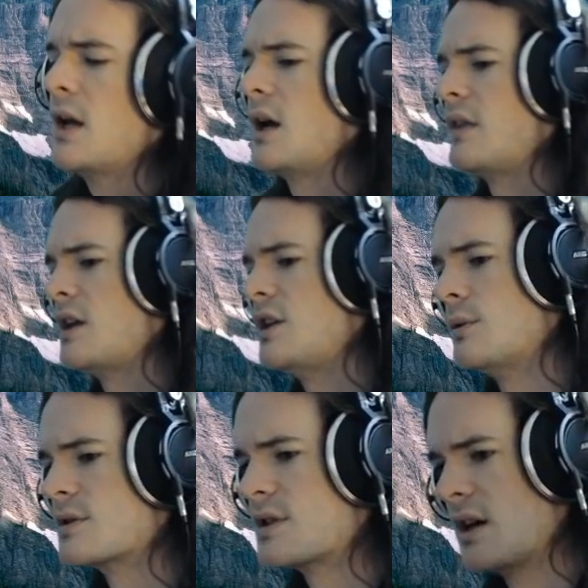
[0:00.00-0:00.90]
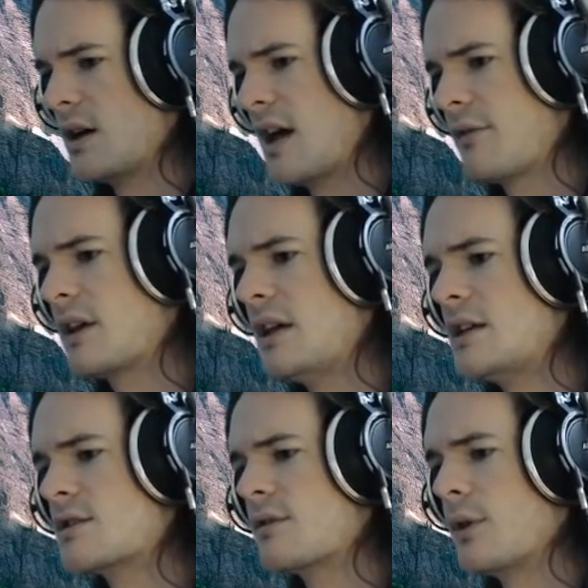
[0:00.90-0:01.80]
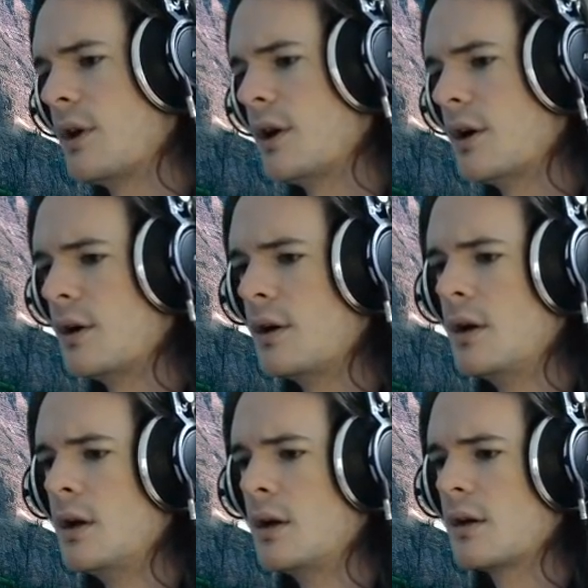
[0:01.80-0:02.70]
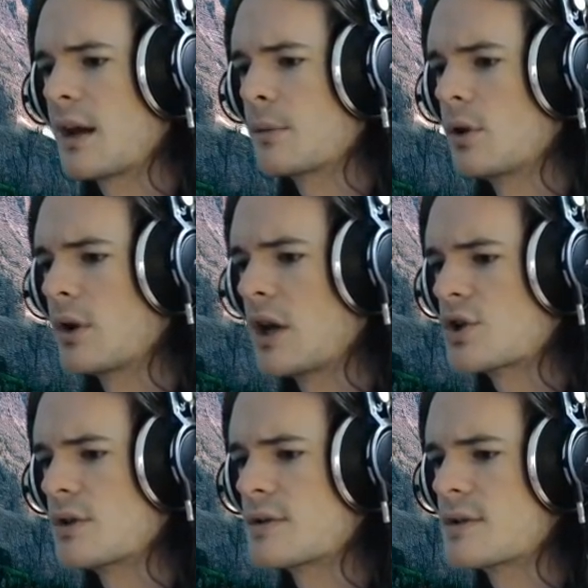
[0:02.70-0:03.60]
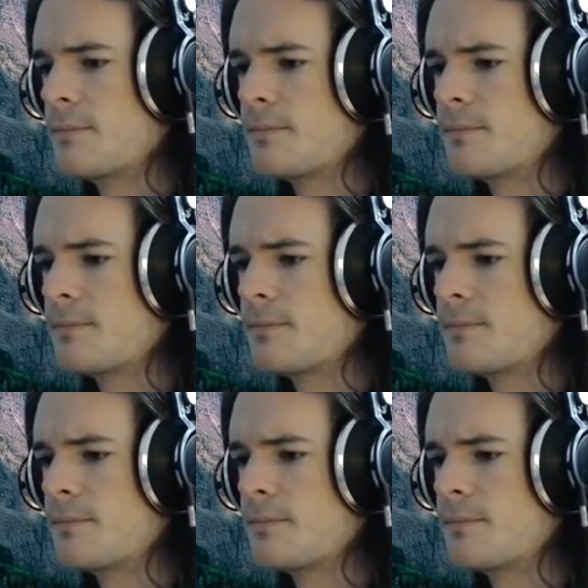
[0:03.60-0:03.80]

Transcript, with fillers: and they use the F keys for their camera locations.